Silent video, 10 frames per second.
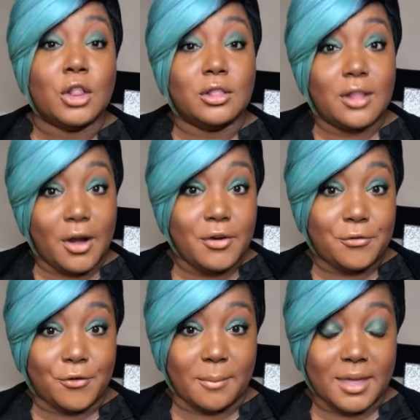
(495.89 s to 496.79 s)
Learn
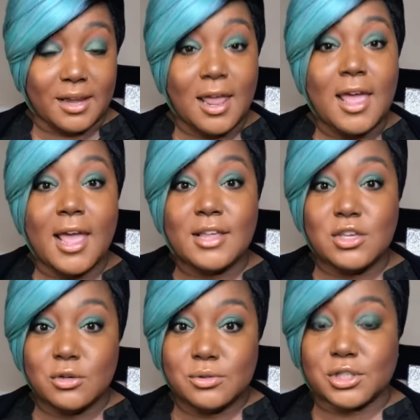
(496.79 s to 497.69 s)
from it and
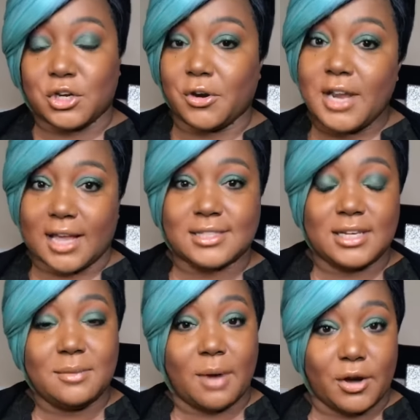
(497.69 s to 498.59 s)
use
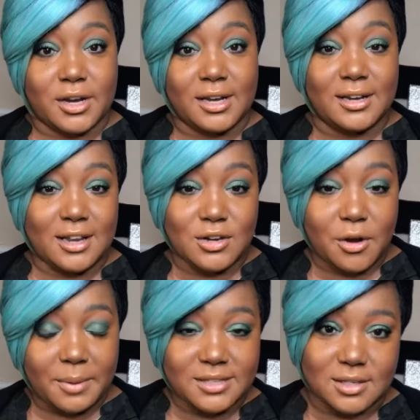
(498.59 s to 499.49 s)
curiosity marketing in
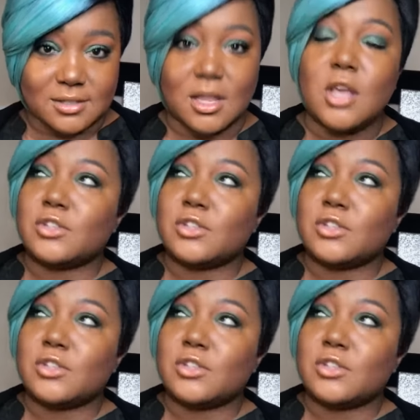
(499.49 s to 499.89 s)
your business.